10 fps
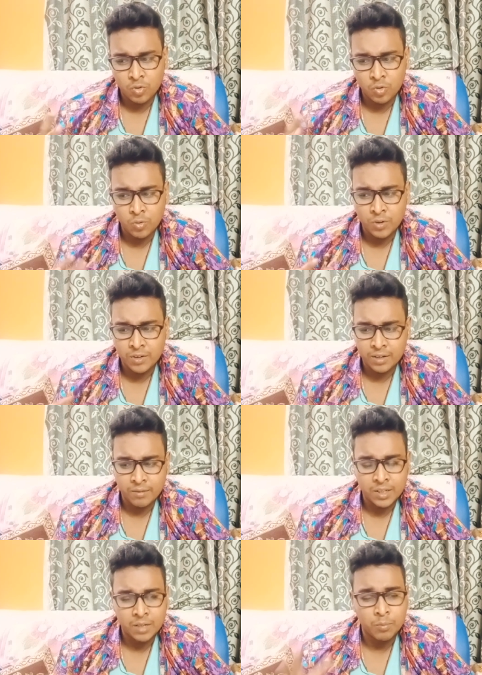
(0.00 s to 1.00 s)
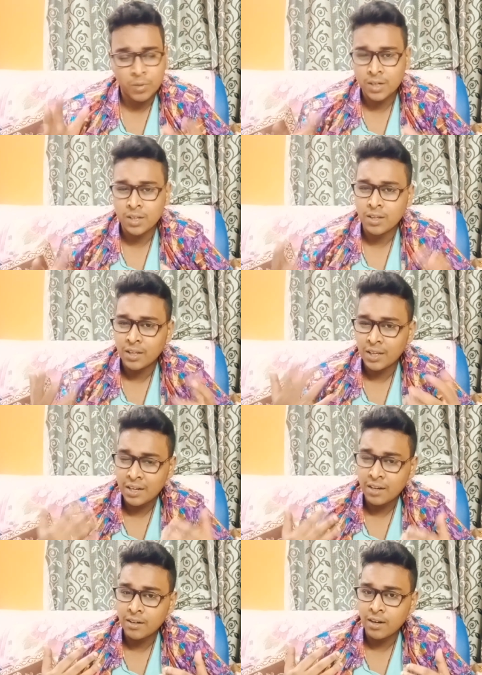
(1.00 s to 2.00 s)
towards everything, but in
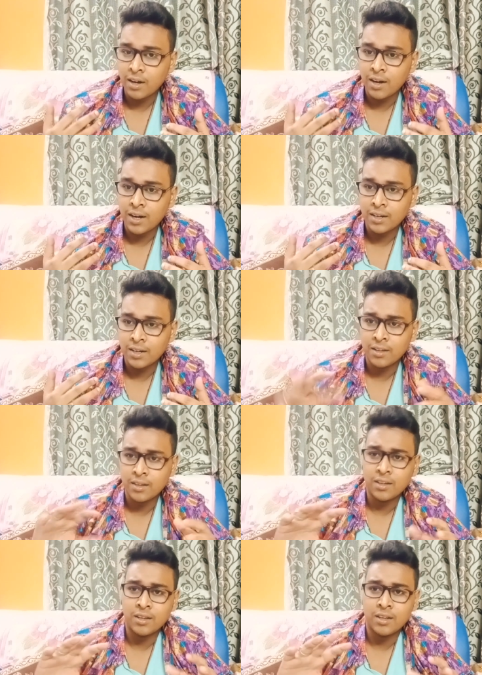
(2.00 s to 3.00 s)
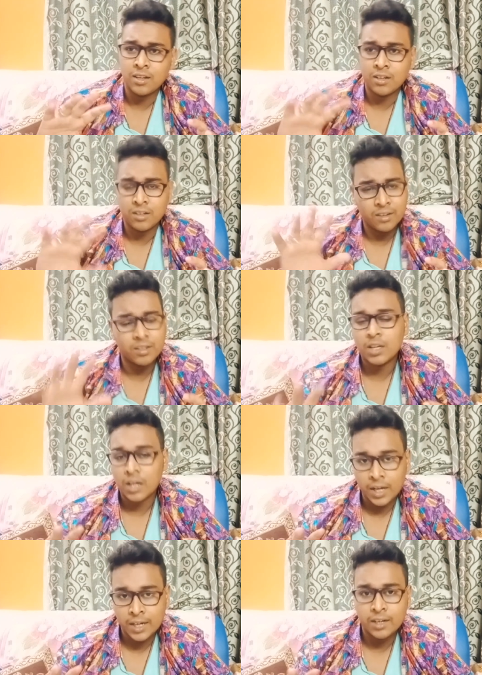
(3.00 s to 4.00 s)
her heart she's
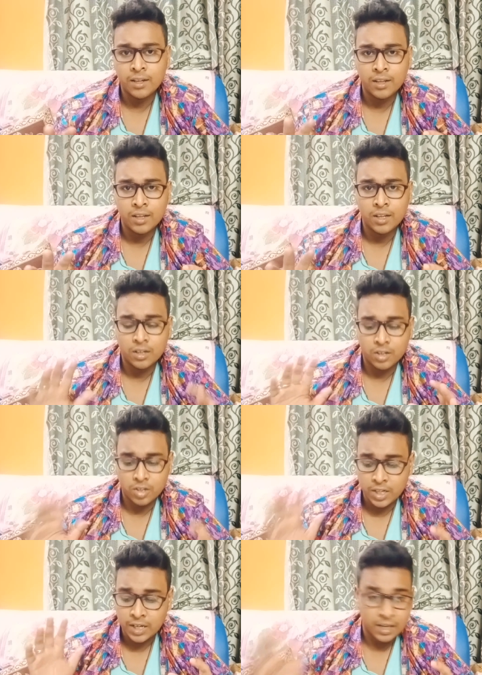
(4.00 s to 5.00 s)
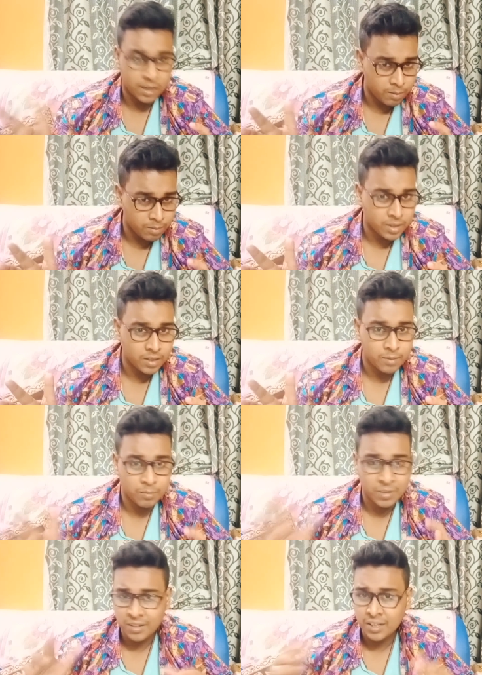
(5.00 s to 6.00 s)
kind. She
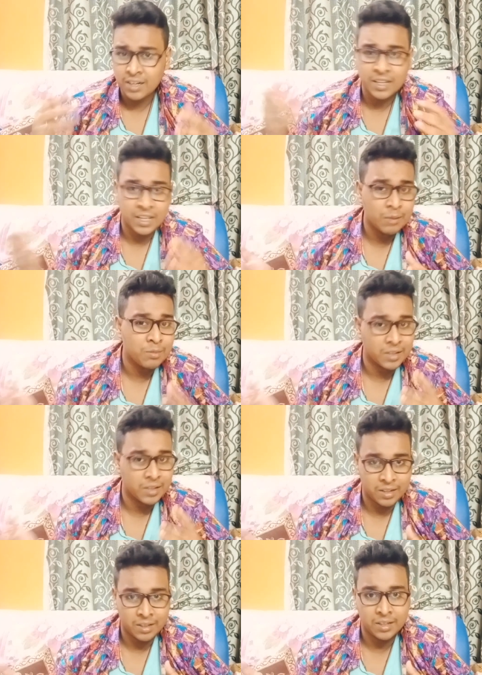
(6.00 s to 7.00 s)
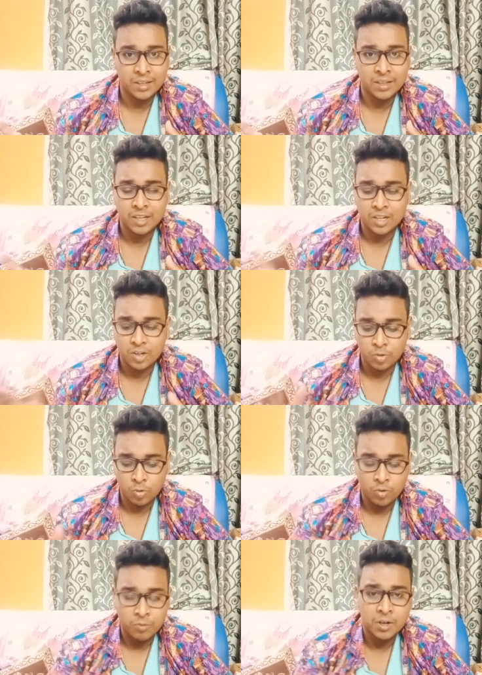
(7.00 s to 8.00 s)
basically helps Kaneki to
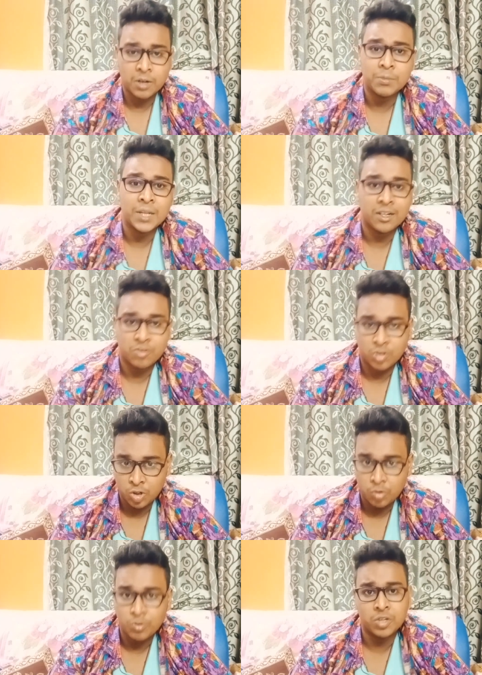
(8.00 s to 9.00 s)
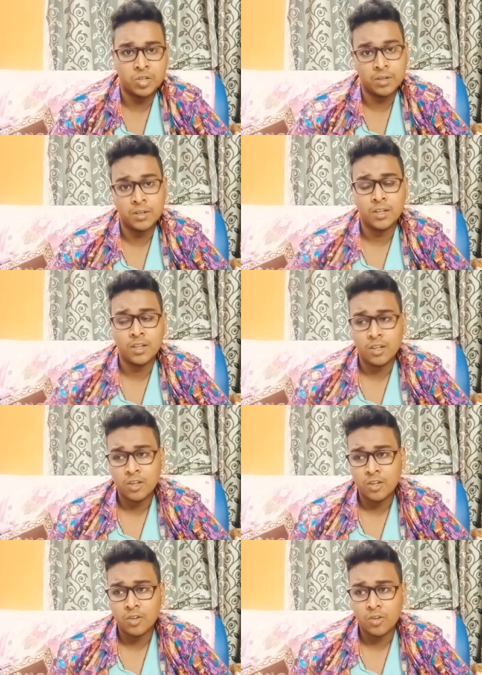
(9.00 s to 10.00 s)
overcome that situation.
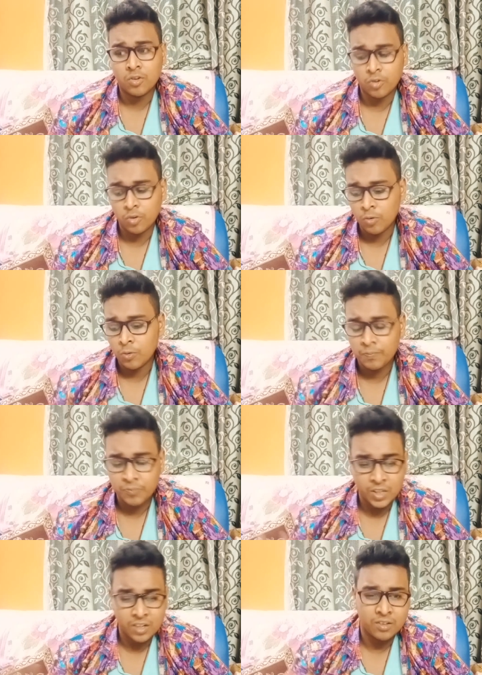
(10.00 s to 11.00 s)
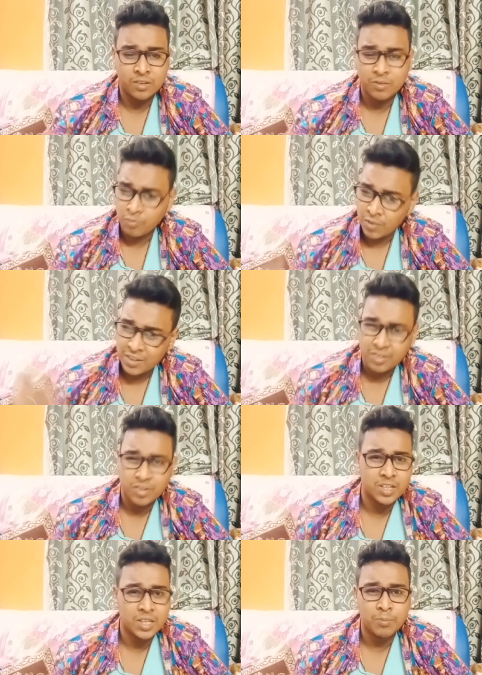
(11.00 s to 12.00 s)
So in first 3
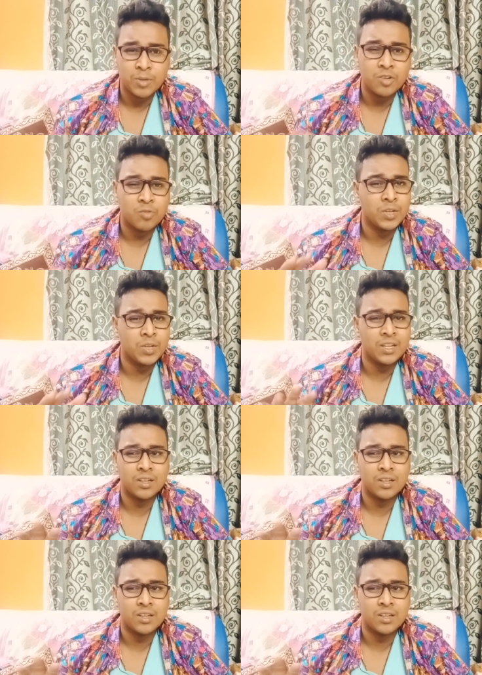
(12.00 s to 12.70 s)
chapters we